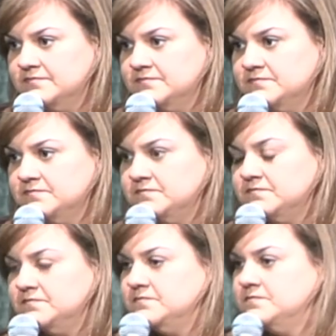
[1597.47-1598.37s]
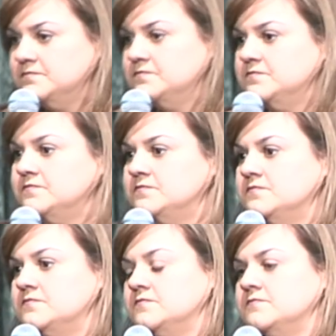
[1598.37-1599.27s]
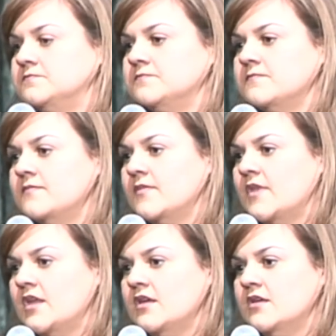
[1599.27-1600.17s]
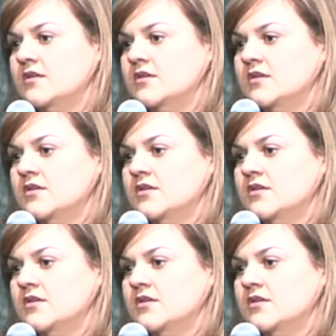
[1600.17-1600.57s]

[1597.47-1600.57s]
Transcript: Nobody speaks.